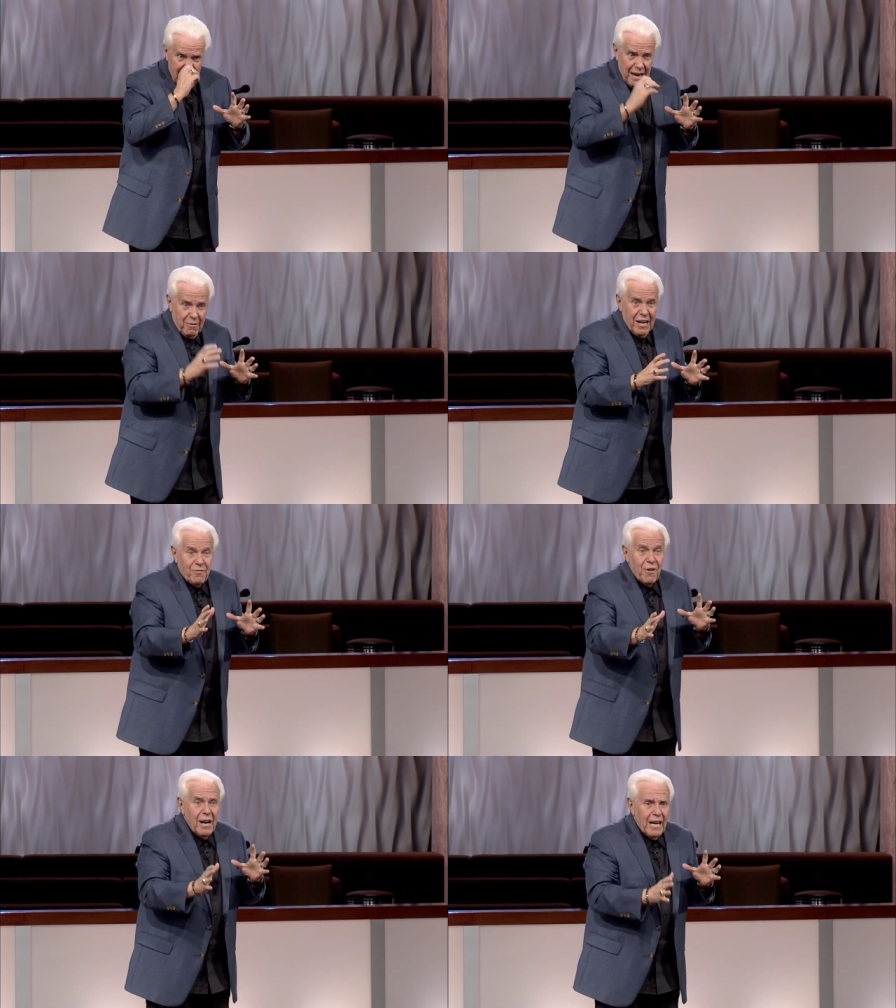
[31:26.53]
And we're in
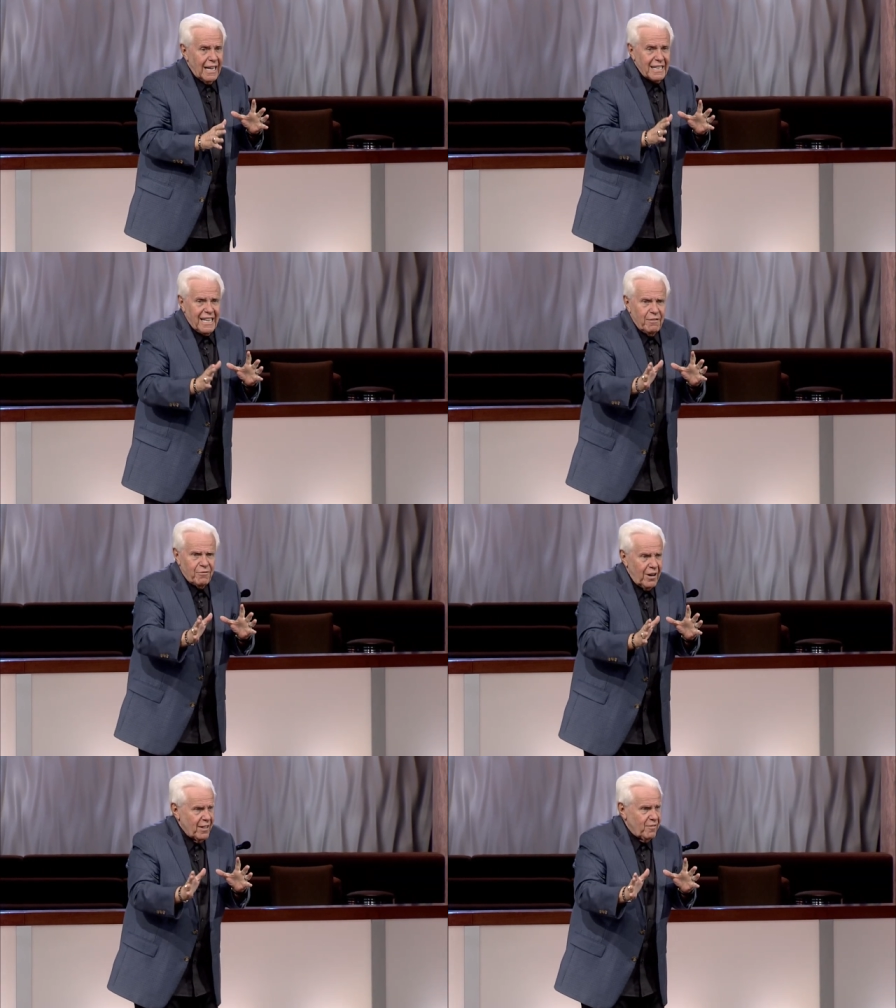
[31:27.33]
fr- I said, get in
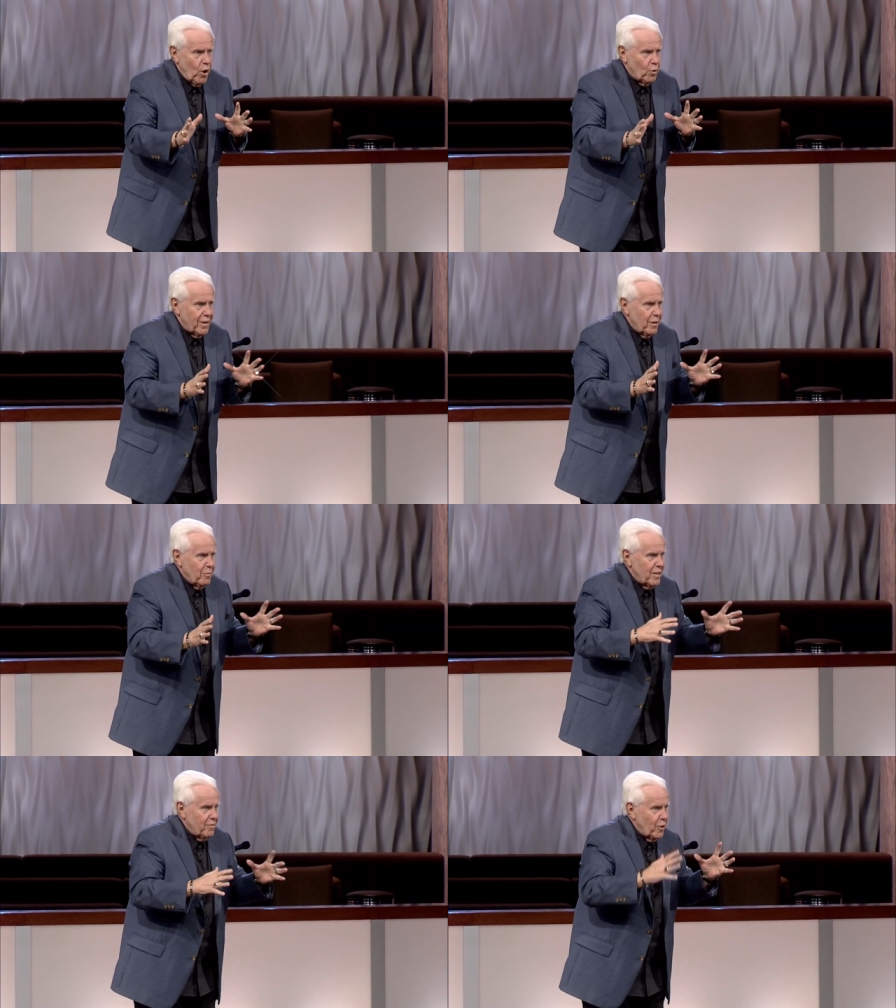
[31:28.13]
front of the float,
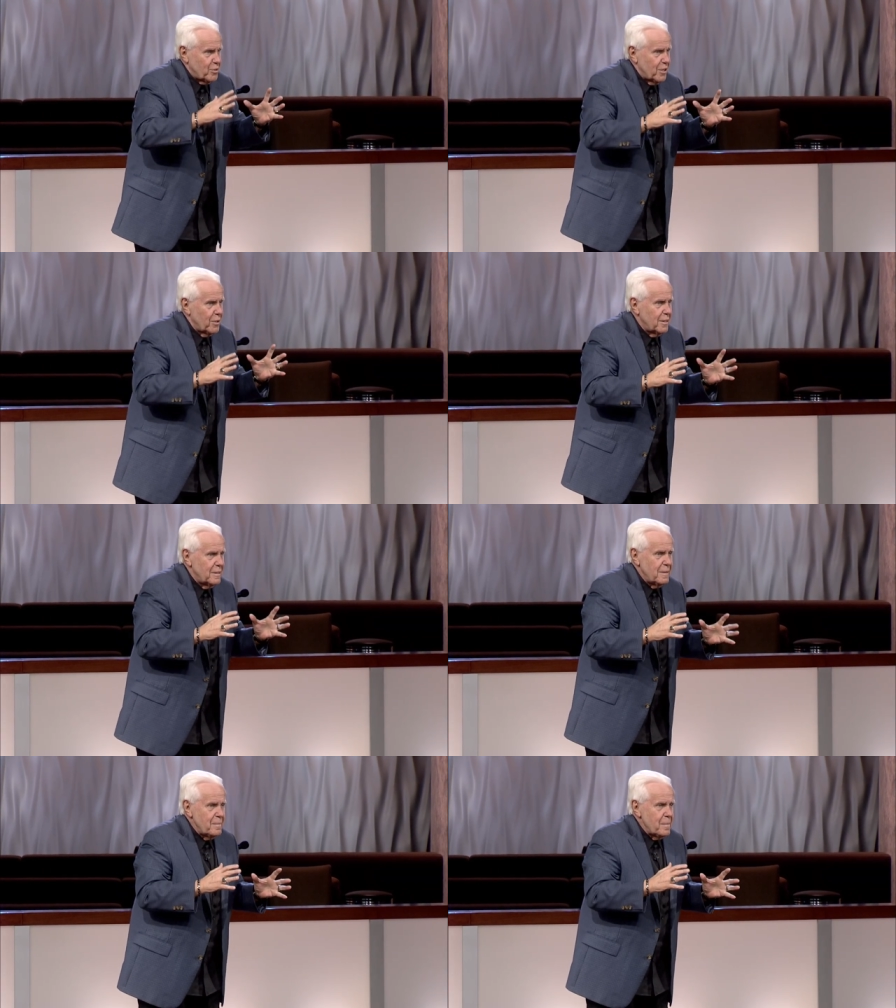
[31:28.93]
one of the floats, you
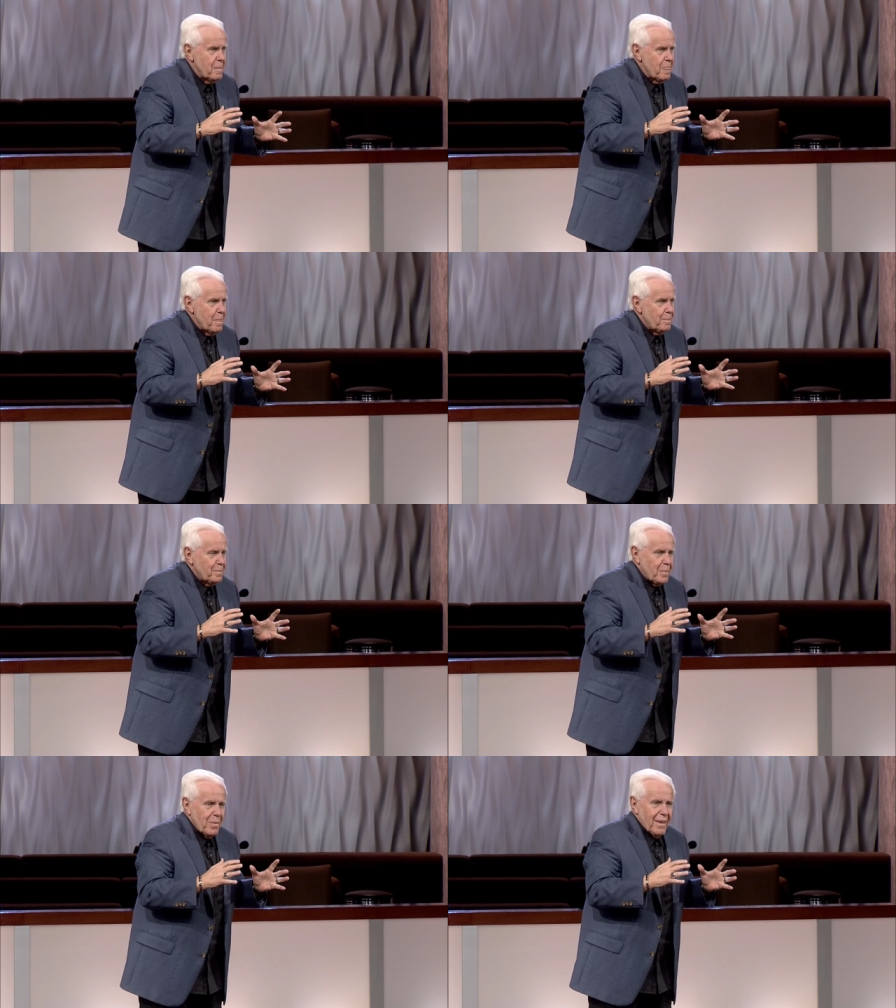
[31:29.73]

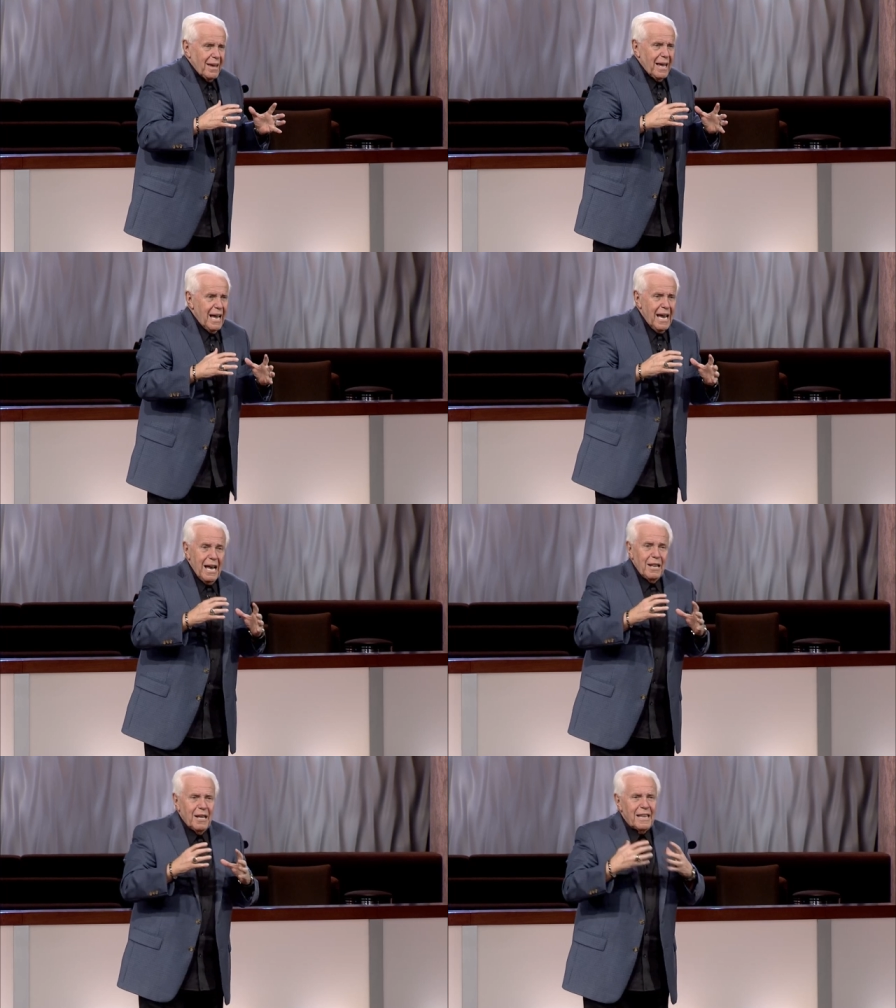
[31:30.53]
know.
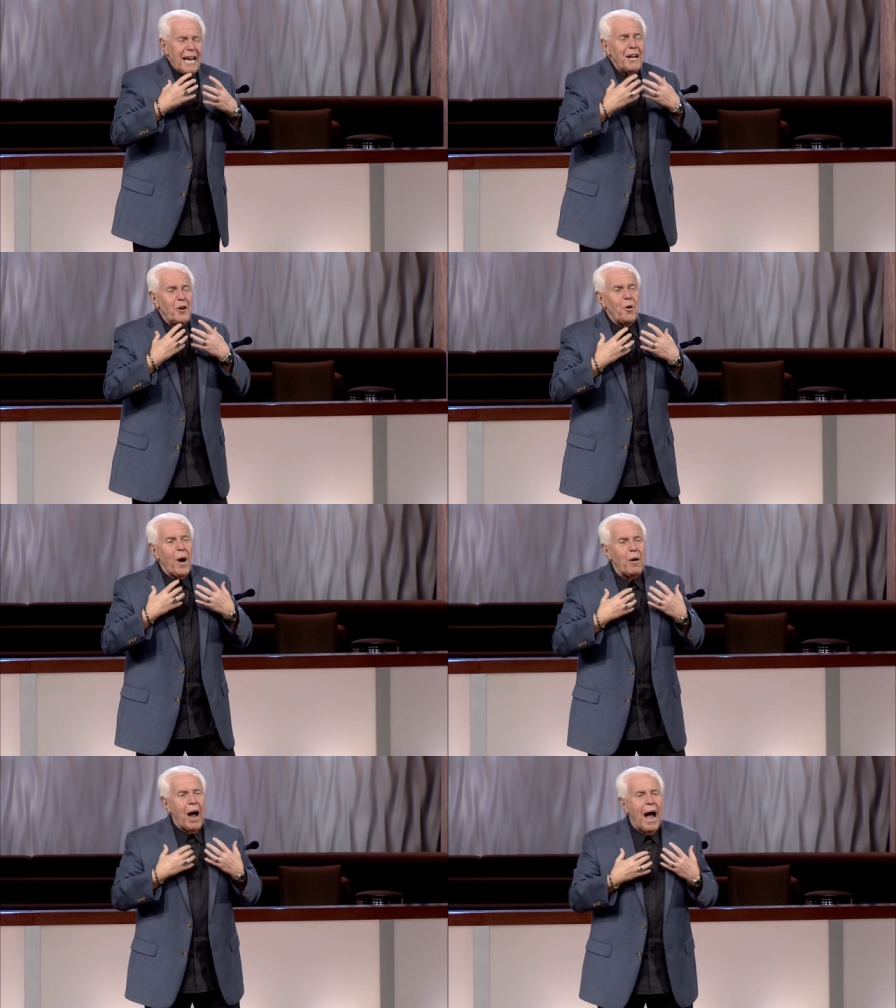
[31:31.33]
And they didn't
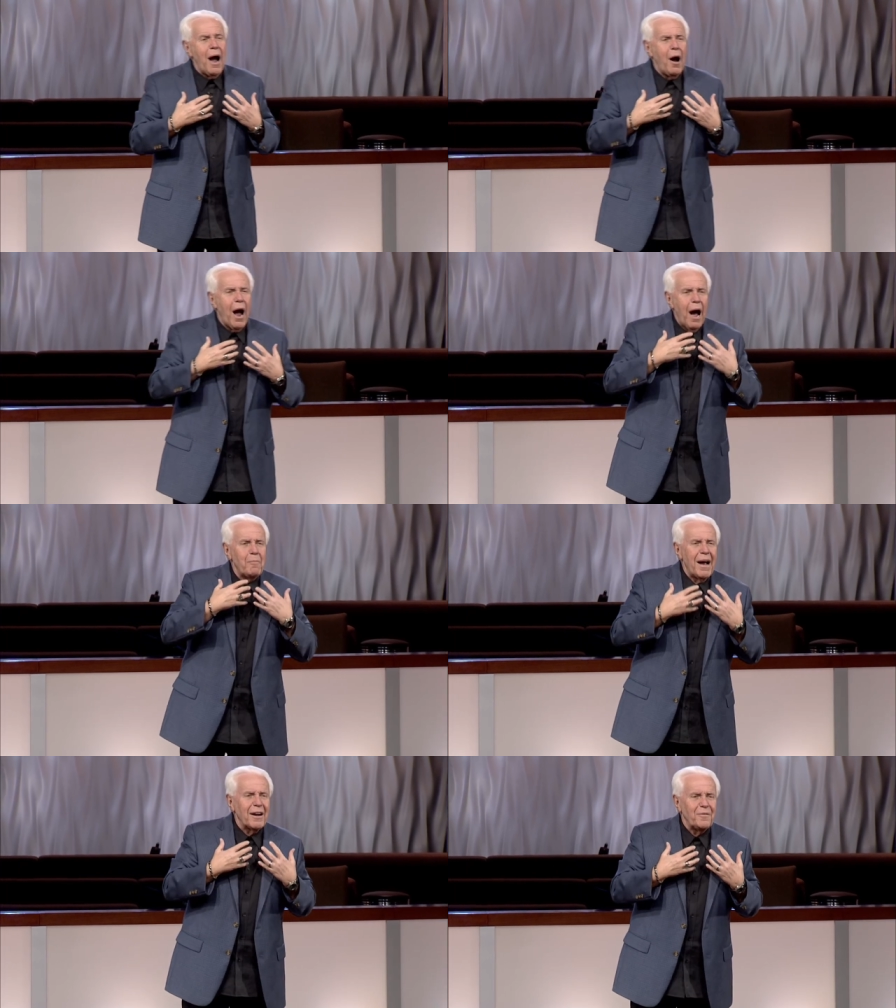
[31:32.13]
know how our
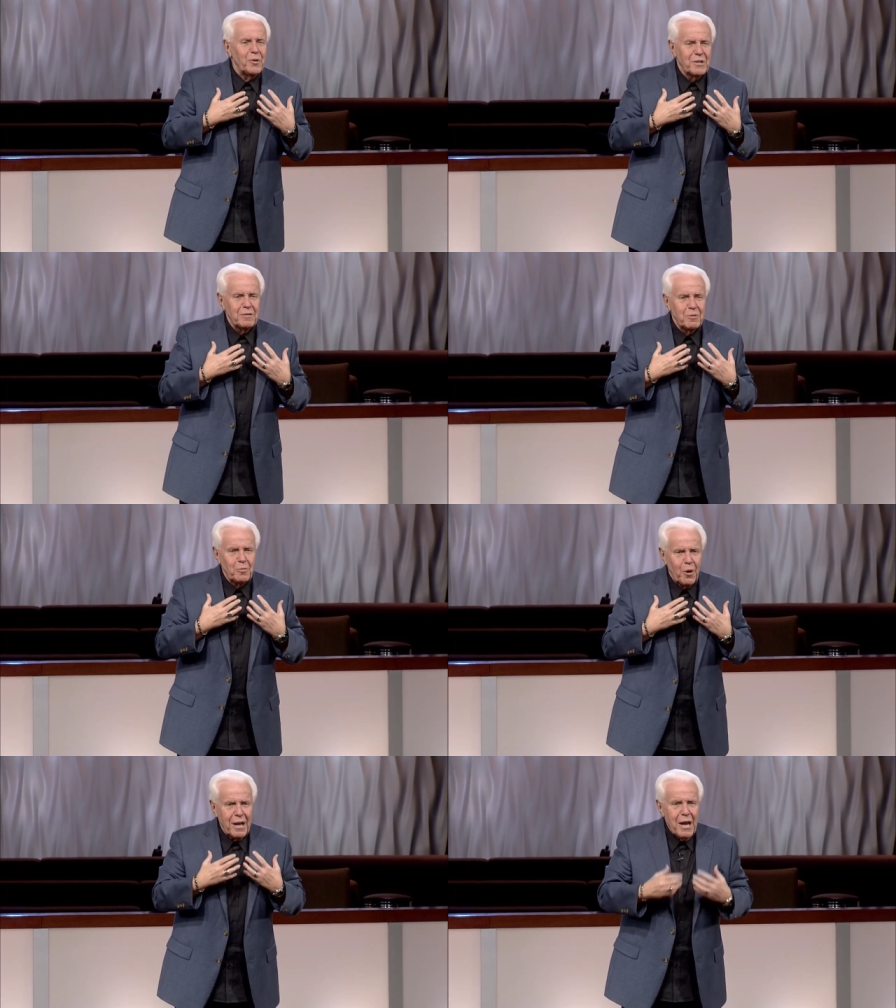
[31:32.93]
microphone system would
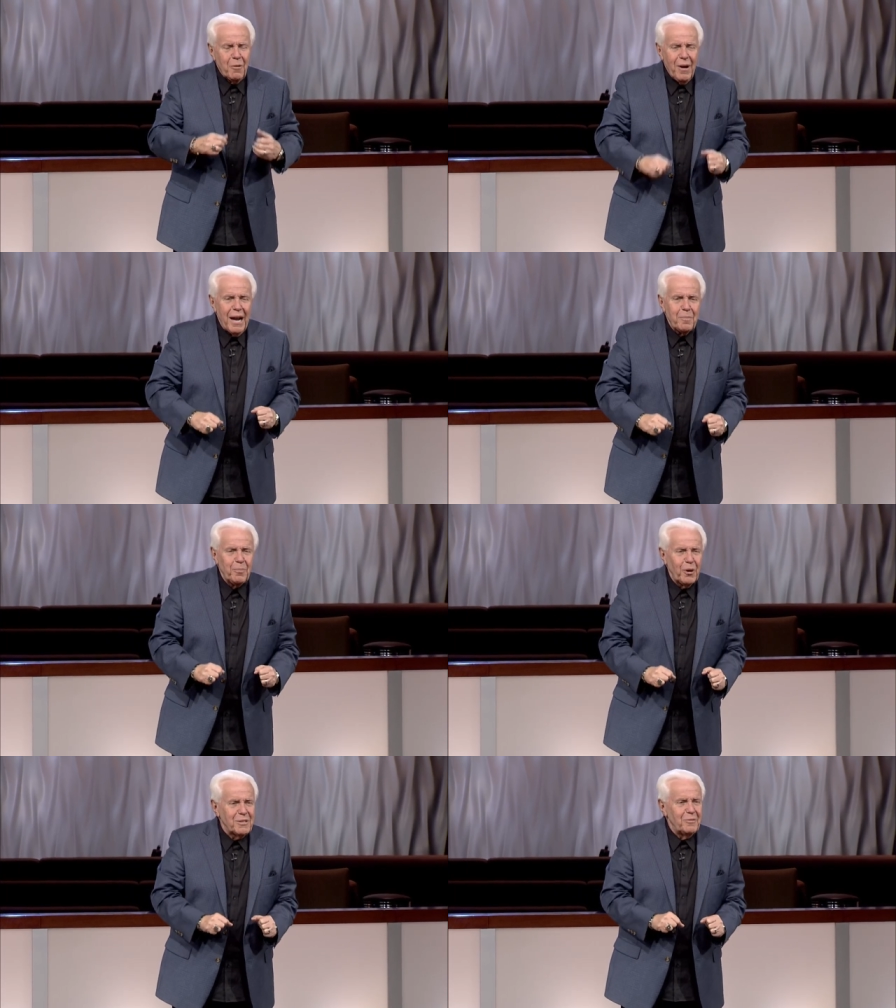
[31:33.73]
work. We had a
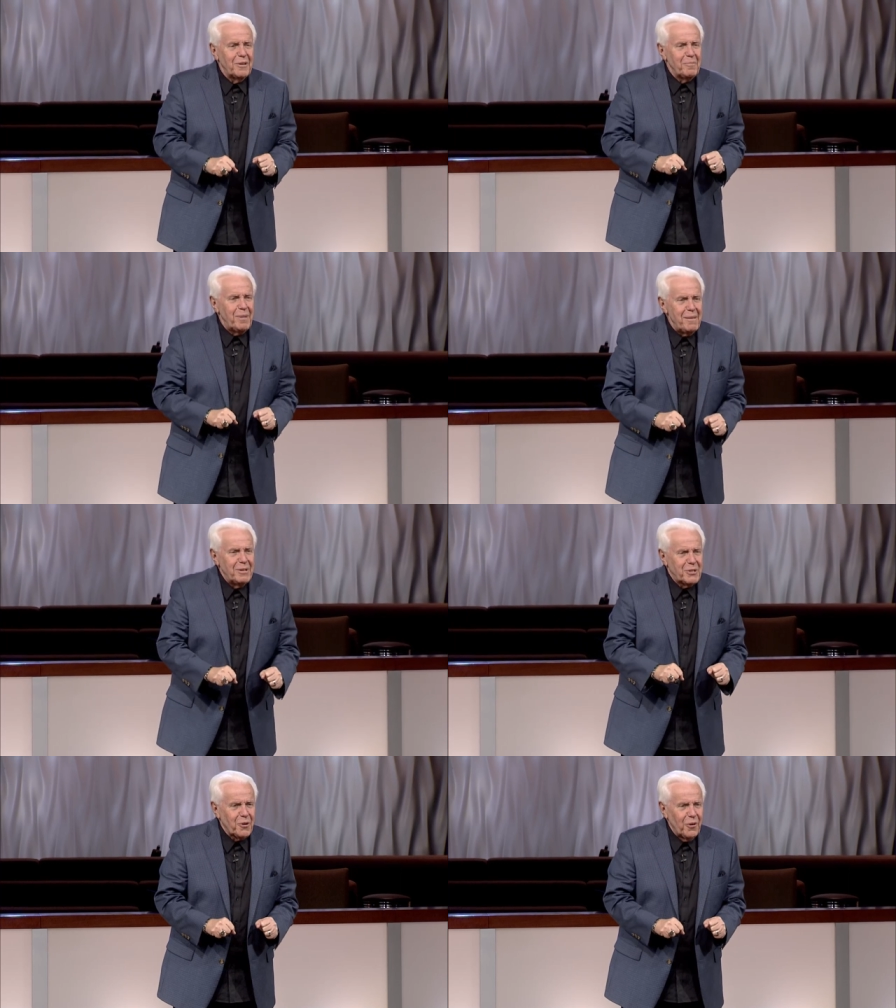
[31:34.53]
person with a baby
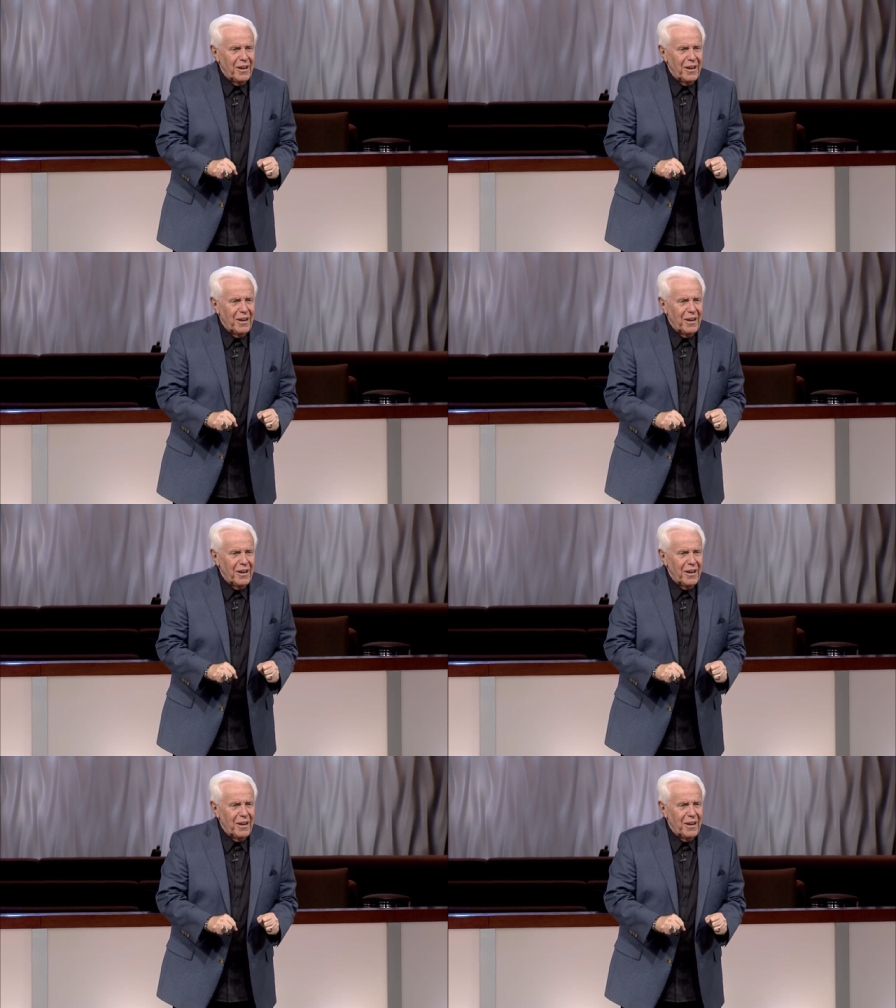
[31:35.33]
stroller